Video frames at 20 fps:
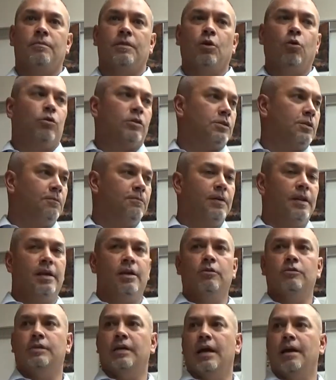Or it's a
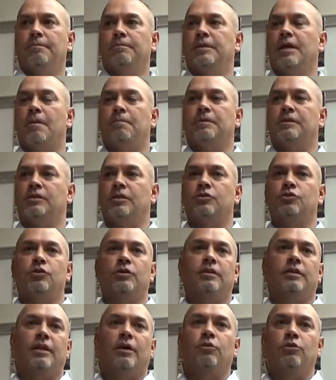videotaped
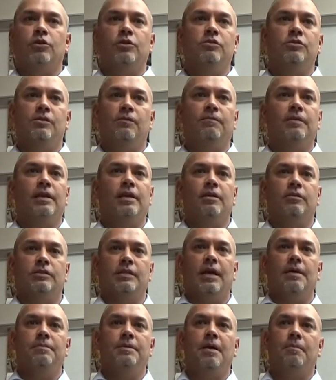deposition, and they'll use the
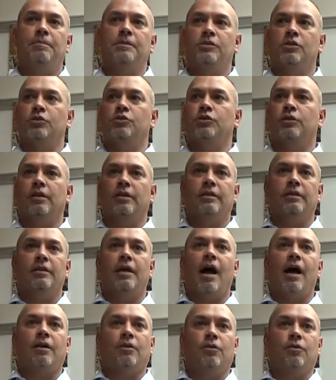videotaped deposition of the
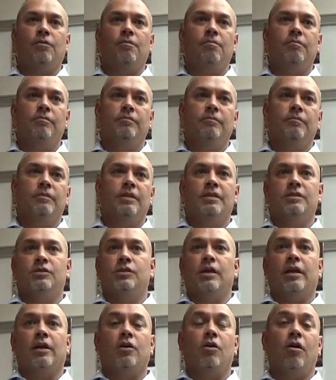doctor
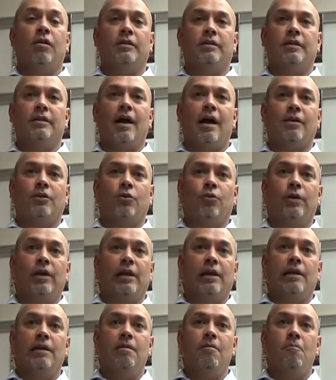instead of calling the doctor
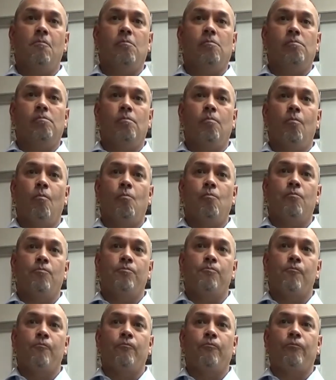in.
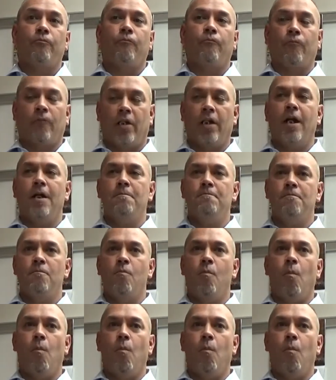Okay?